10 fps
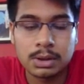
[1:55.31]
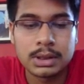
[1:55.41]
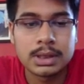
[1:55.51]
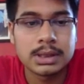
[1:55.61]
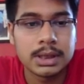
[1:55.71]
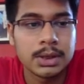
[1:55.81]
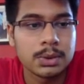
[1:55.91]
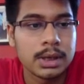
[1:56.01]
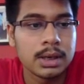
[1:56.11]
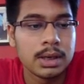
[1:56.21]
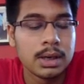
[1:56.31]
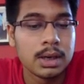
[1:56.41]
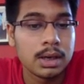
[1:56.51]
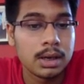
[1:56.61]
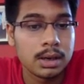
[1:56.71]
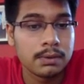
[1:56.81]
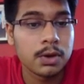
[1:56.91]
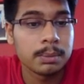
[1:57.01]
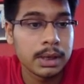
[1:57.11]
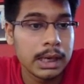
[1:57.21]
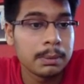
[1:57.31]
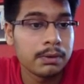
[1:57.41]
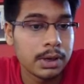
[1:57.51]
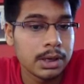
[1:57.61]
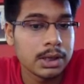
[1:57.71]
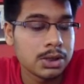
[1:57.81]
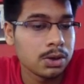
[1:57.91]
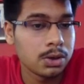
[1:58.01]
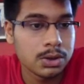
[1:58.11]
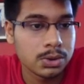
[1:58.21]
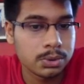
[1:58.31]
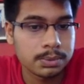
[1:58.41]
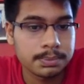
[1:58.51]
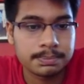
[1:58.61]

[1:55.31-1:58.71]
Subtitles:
this into the from the game of Hari Krishna also.